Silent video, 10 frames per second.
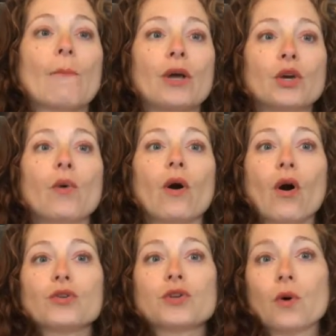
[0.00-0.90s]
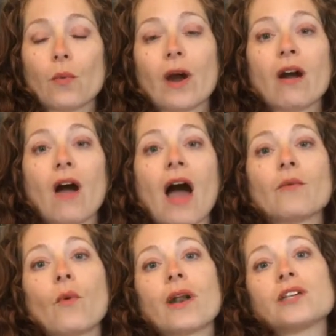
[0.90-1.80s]
but you are also aware
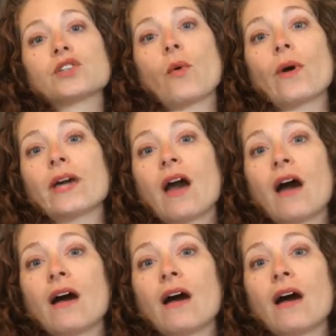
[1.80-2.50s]
on what is going